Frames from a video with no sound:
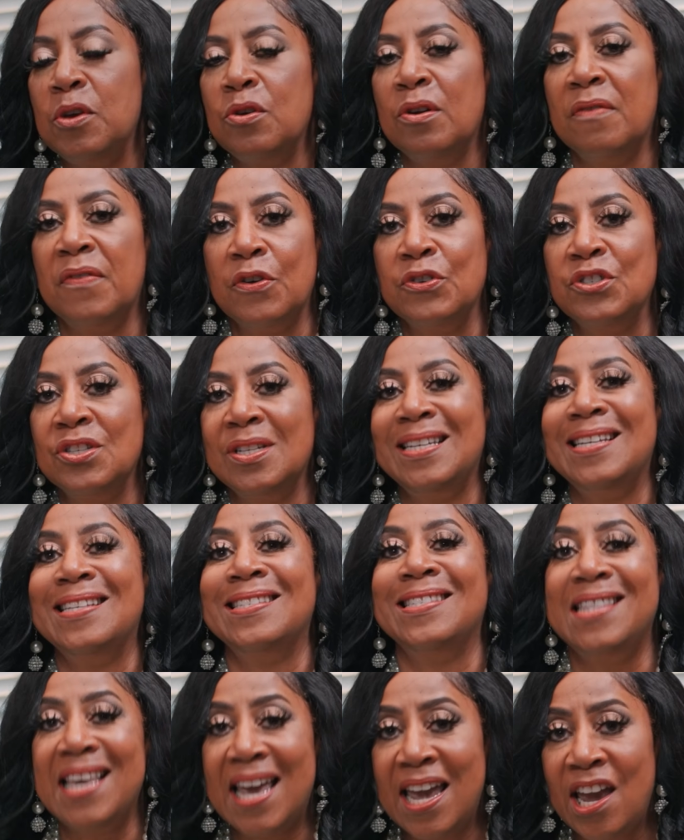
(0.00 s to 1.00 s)
University is
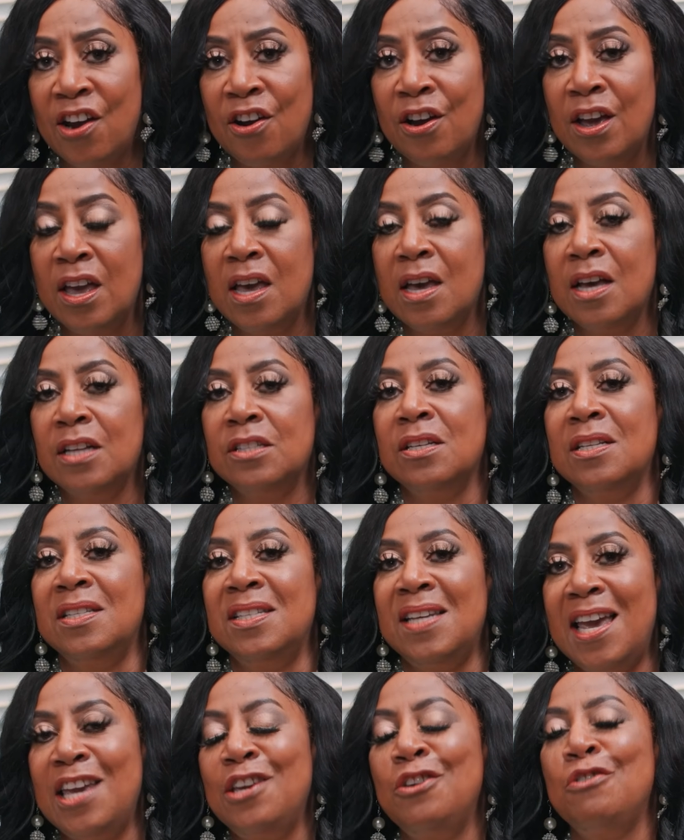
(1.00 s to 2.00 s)
there to
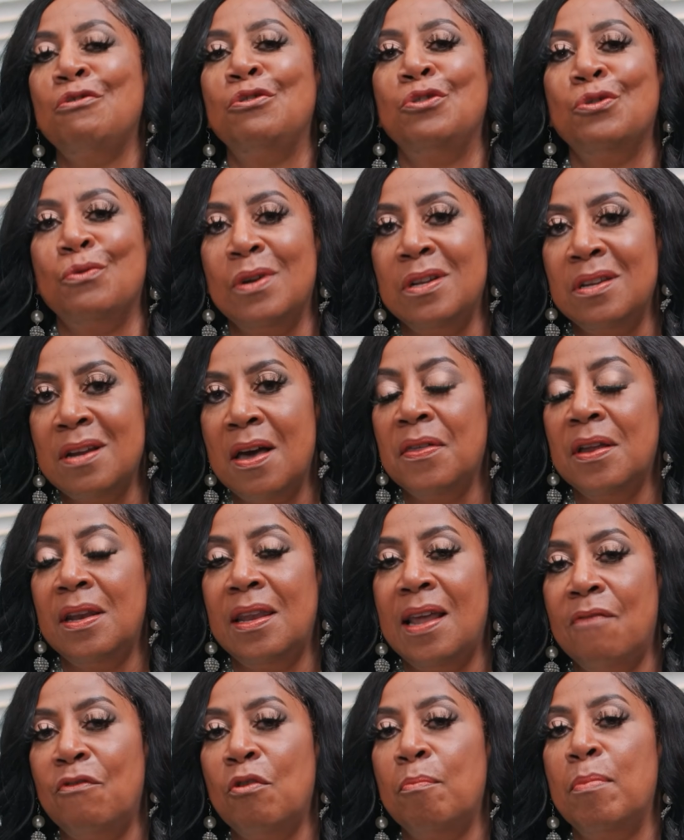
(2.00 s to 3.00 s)
take you to another
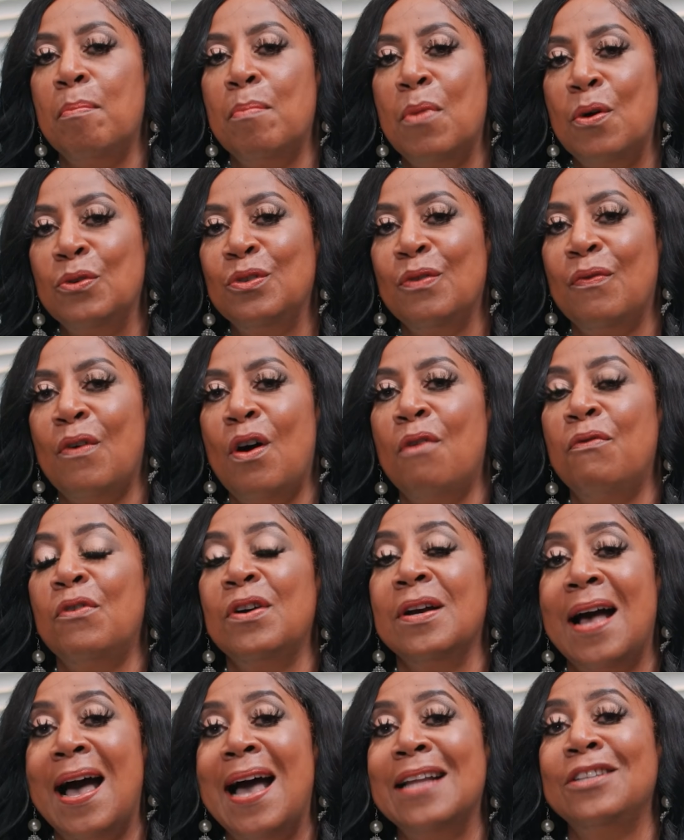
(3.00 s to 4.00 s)
level, but most of all, for
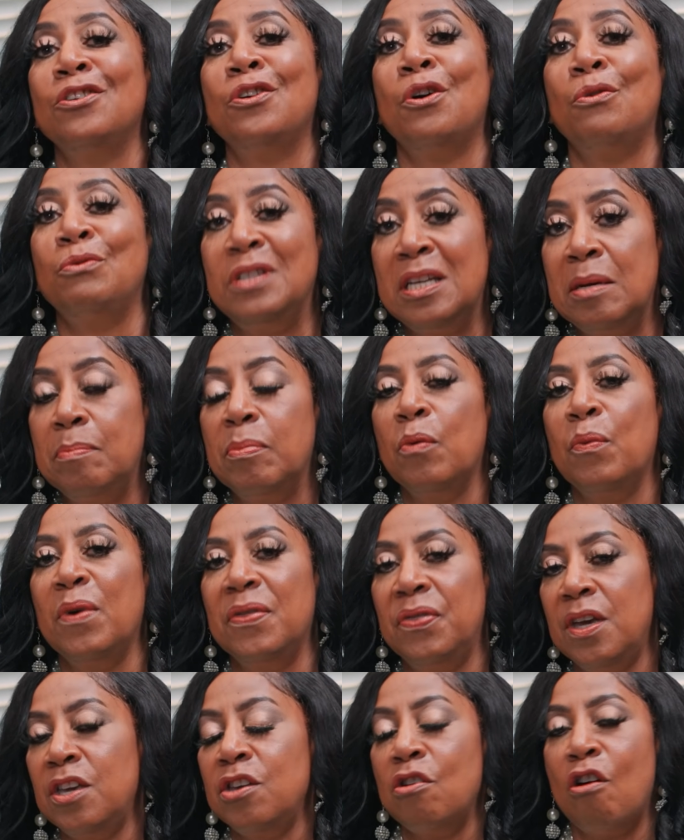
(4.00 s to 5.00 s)
God to go deeper
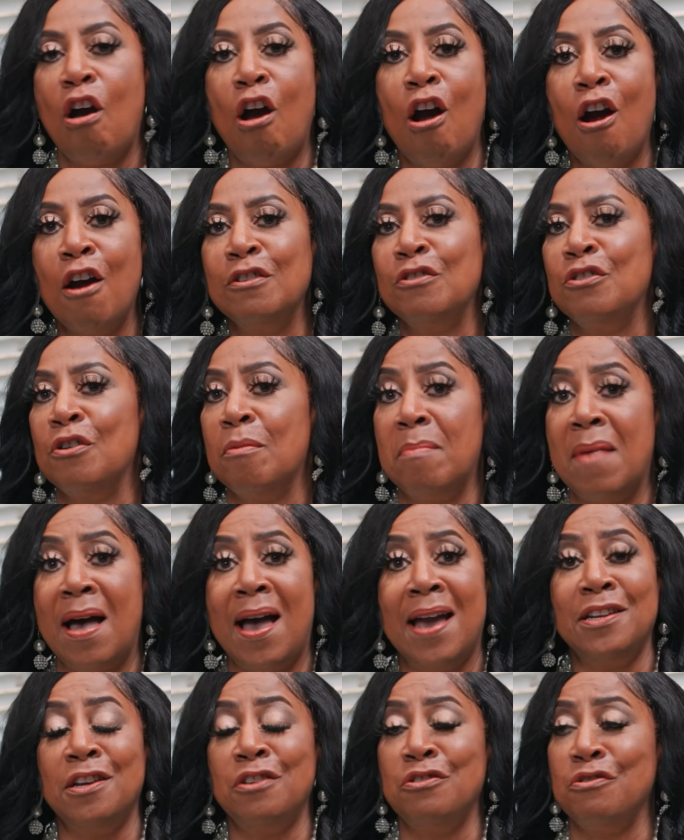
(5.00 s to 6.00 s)
within your heart, your
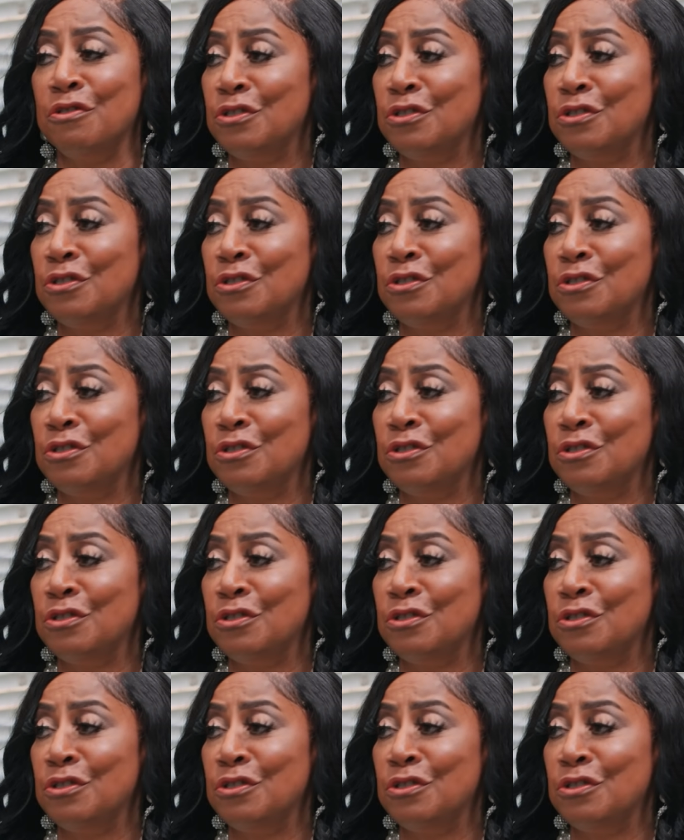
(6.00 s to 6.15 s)
mind, and your